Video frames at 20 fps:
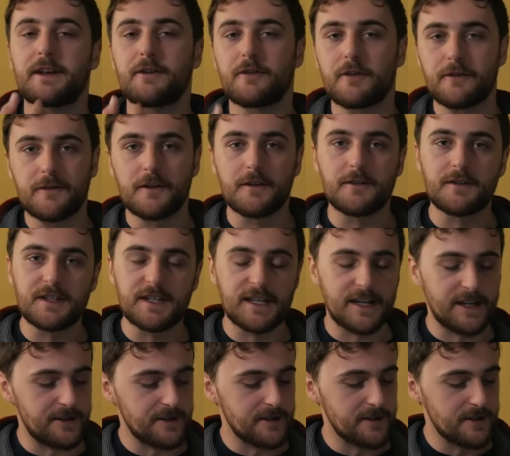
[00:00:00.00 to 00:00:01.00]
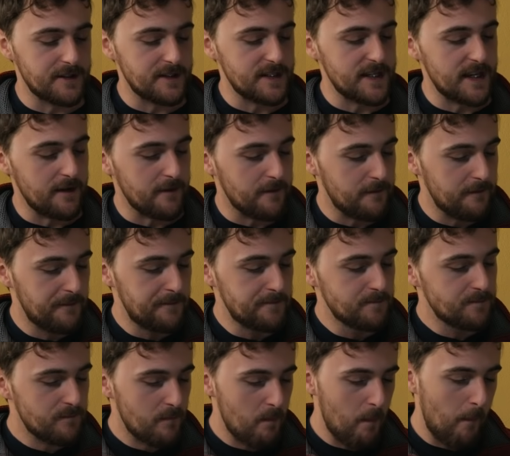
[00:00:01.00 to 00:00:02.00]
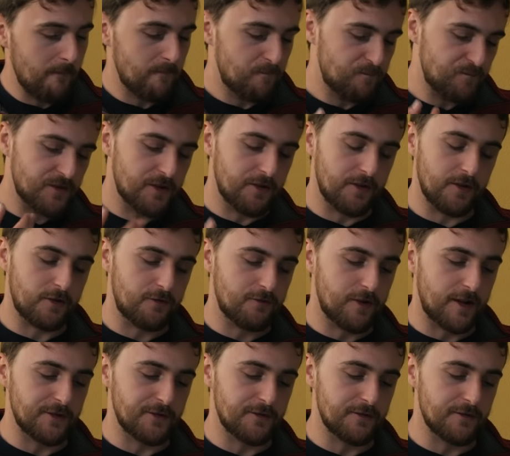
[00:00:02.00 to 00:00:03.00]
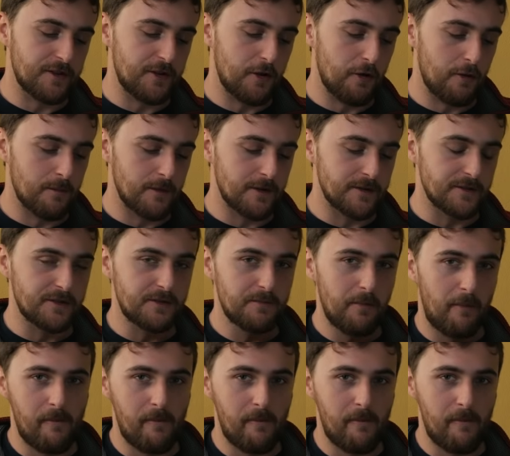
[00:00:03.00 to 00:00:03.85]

not so sticky to the teeth. Got the crunch of the almonds.